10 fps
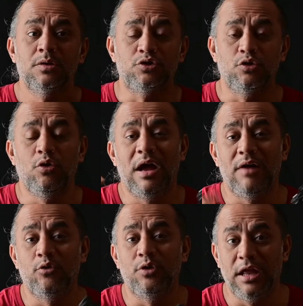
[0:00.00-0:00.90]
so you
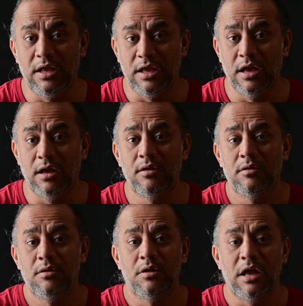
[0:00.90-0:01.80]
have to take care
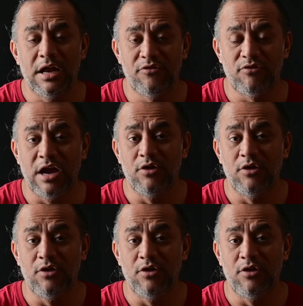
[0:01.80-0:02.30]
and try